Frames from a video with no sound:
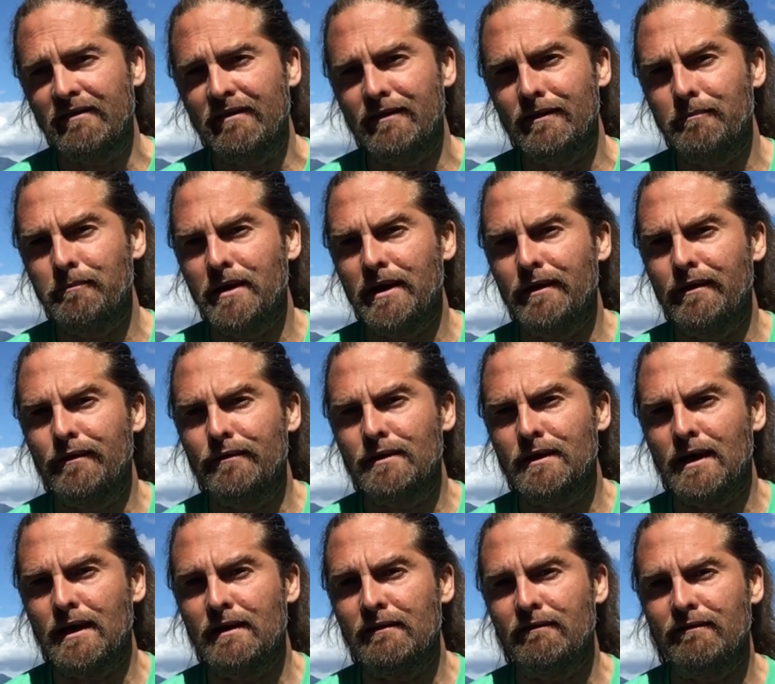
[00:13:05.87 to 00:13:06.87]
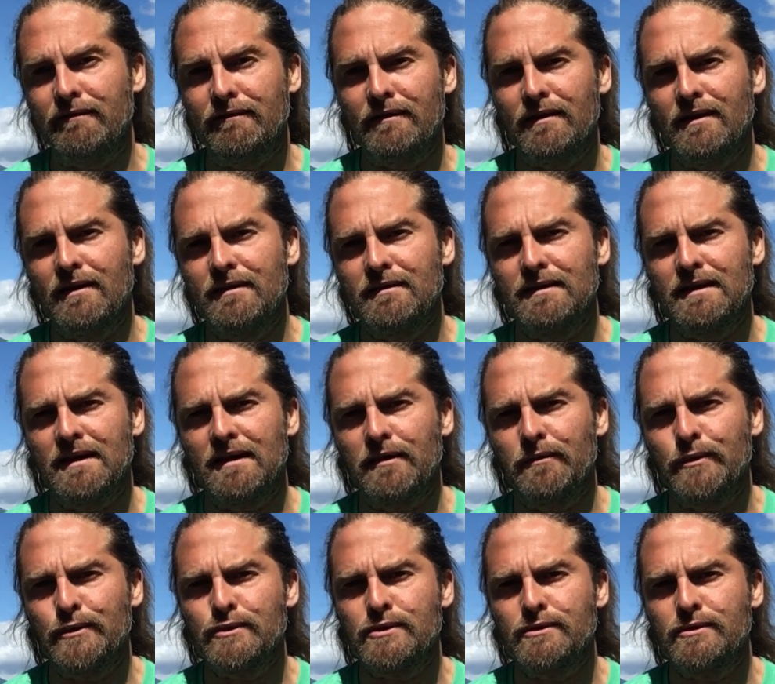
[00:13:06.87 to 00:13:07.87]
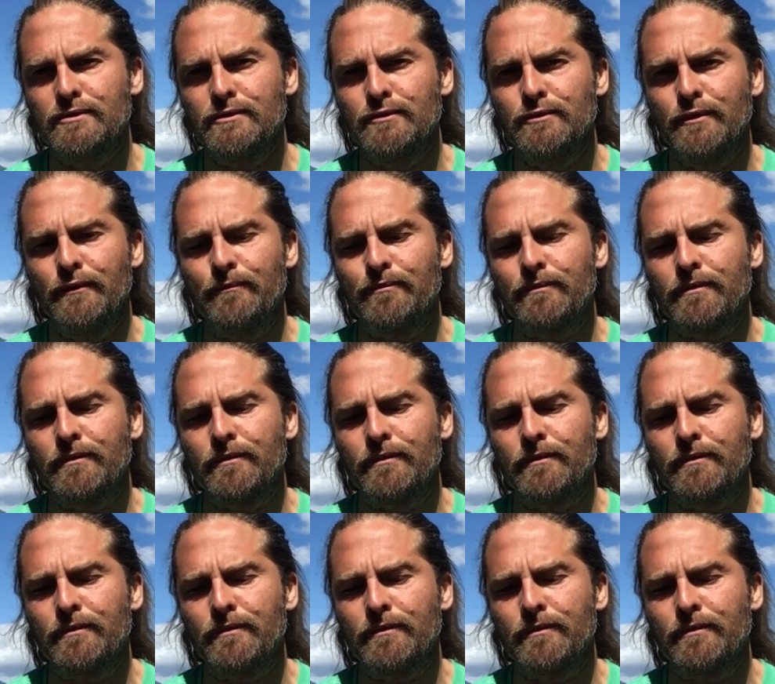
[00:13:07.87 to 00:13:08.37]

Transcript: in my own life, and that I wish to